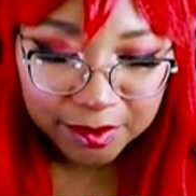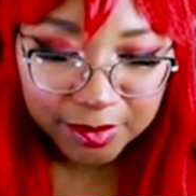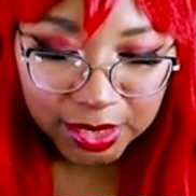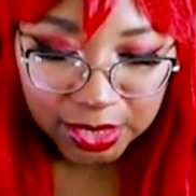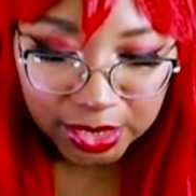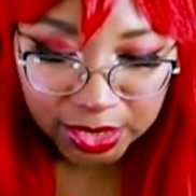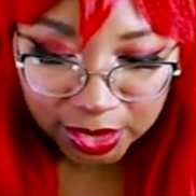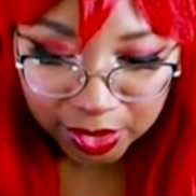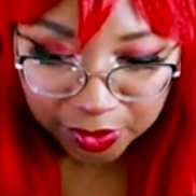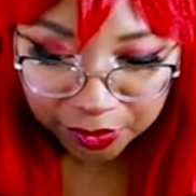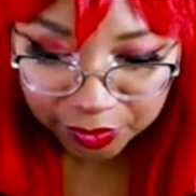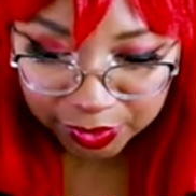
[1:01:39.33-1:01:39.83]

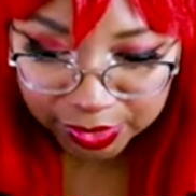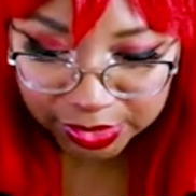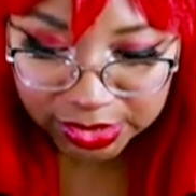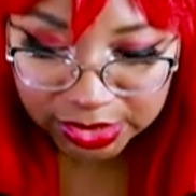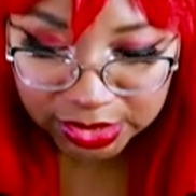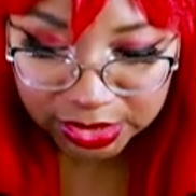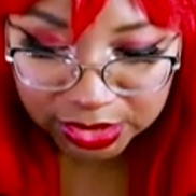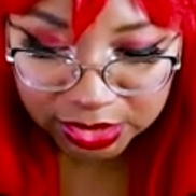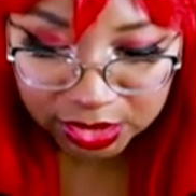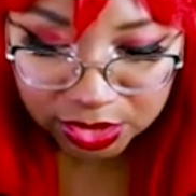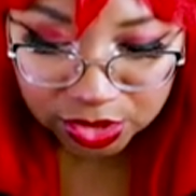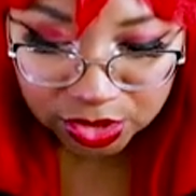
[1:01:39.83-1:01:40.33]
was
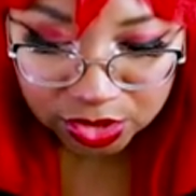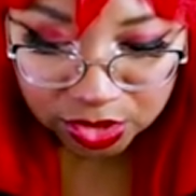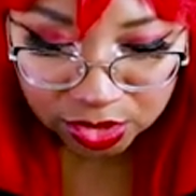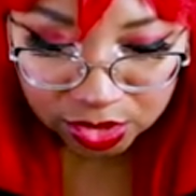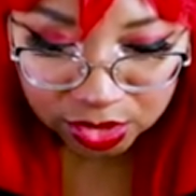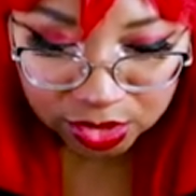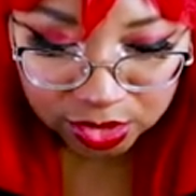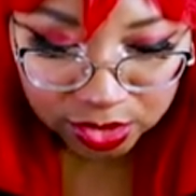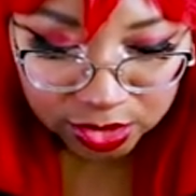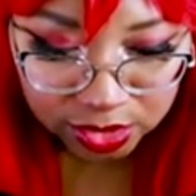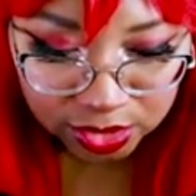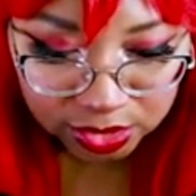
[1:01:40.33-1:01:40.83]
a good
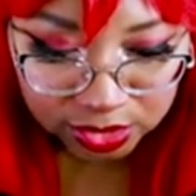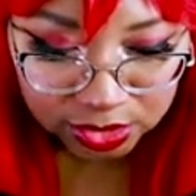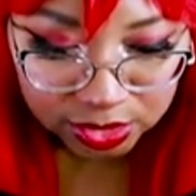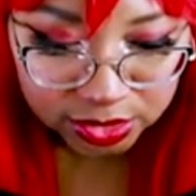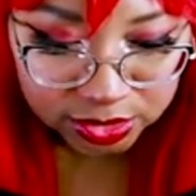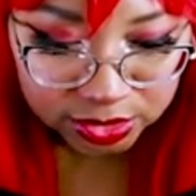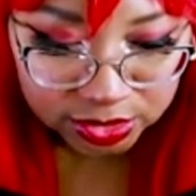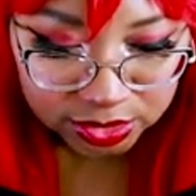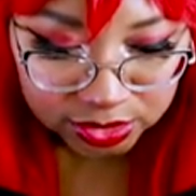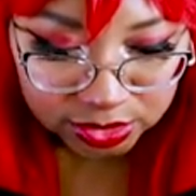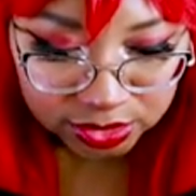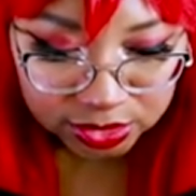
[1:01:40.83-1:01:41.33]
girl,
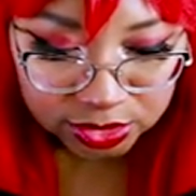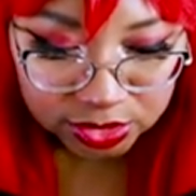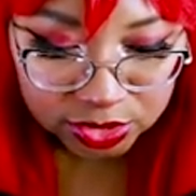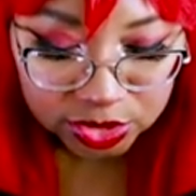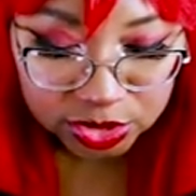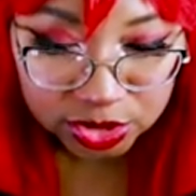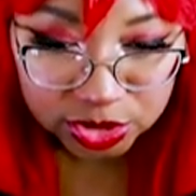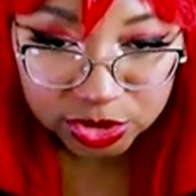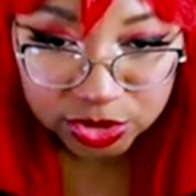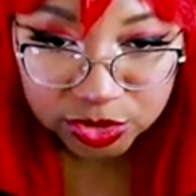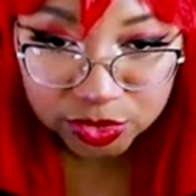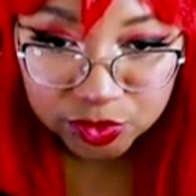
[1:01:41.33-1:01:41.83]
and
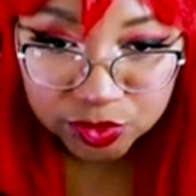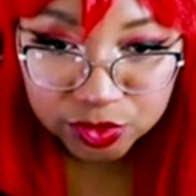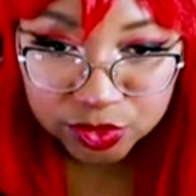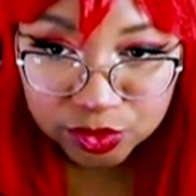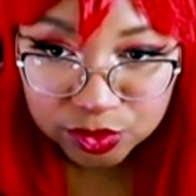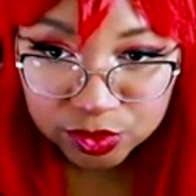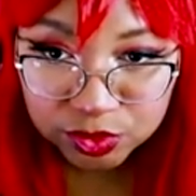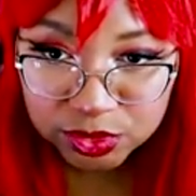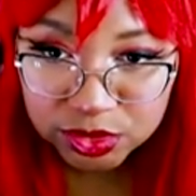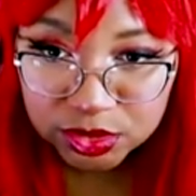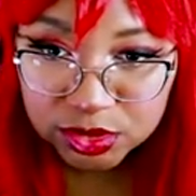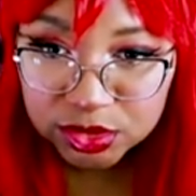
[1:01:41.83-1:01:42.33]
she knew the
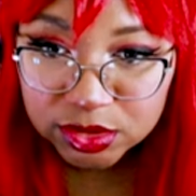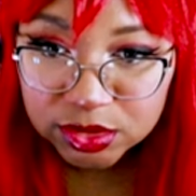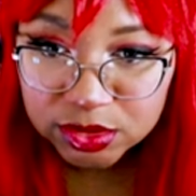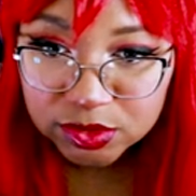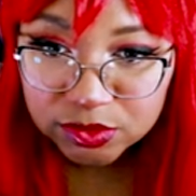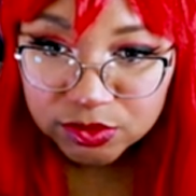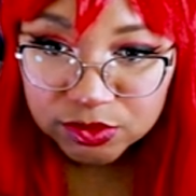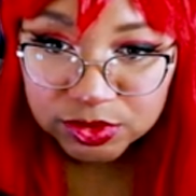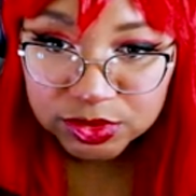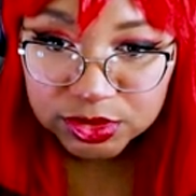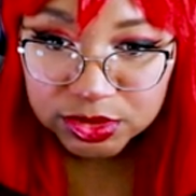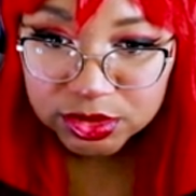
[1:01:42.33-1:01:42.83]

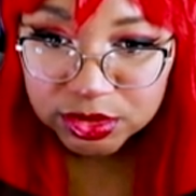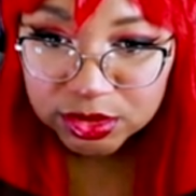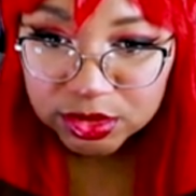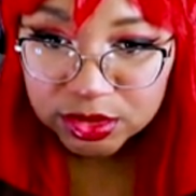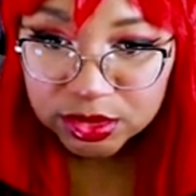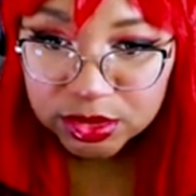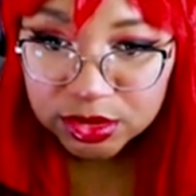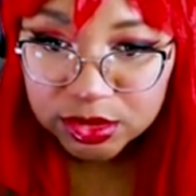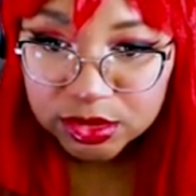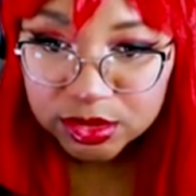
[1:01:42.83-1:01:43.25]
reasons why.